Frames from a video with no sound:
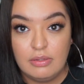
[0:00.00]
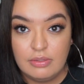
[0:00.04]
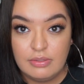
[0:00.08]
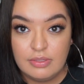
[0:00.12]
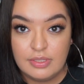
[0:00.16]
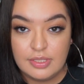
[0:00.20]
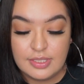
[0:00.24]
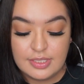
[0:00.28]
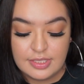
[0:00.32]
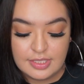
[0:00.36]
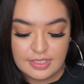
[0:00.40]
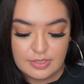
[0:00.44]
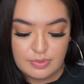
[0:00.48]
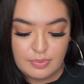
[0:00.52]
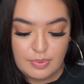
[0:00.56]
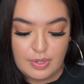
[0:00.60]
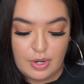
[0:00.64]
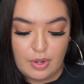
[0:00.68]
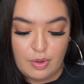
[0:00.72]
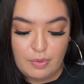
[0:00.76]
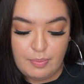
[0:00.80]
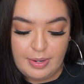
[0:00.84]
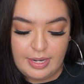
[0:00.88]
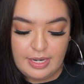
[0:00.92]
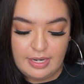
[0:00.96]
This is the one
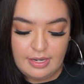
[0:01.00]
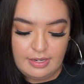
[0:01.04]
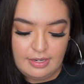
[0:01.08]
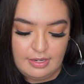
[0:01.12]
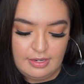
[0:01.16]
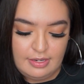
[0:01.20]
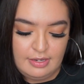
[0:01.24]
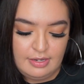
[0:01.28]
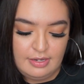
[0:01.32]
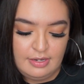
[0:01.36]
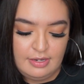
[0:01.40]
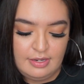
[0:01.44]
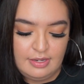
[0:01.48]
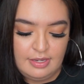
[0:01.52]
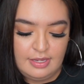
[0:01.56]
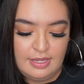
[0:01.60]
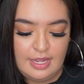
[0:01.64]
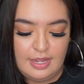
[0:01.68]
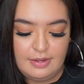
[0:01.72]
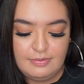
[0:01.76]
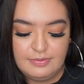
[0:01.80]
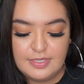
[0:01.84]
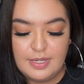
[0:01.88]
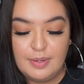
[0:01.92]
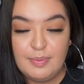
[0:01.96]
I open.
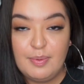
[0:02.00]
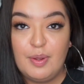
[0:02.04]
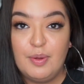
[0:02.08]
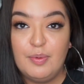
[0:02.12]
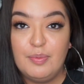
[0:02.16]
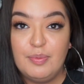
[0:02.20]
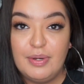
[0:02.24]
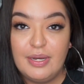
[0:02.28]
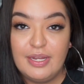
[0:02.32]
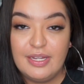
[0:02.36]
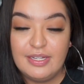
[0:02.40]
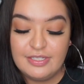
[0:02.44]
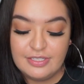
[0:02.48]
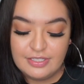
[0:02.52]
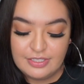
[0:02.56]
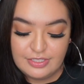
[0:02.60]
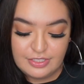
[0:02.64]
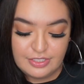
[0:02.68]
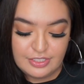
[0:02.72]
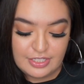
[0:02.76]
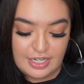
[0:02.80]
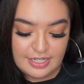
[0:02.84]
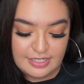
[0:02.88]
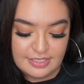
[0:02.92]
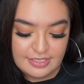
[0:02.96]
Every time I open it, it just
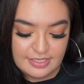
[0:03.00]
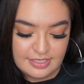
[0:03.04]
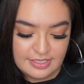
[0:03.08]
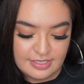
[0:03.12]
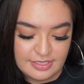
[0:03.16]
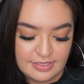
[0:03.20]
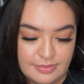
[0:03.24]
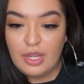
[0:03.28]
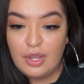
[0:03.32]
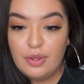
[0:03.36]
shuts.